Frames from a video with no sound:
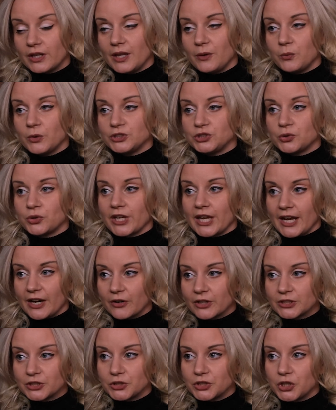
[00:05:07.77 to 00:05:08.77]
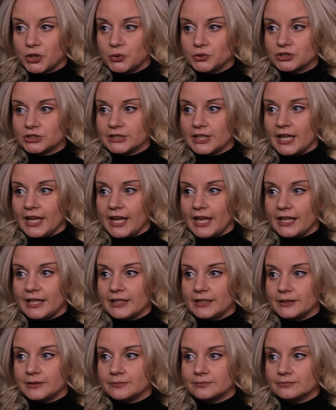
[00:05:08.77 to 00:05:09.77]
than what your character knows
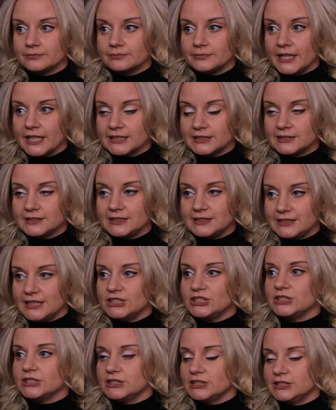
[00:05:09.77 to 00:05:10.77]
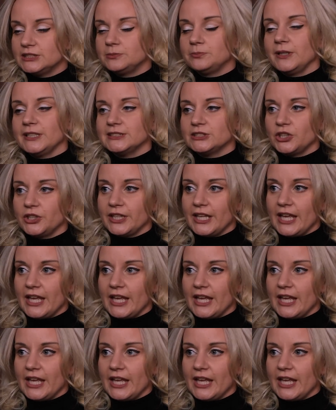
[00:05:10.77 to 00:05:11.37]
and makes decisions based on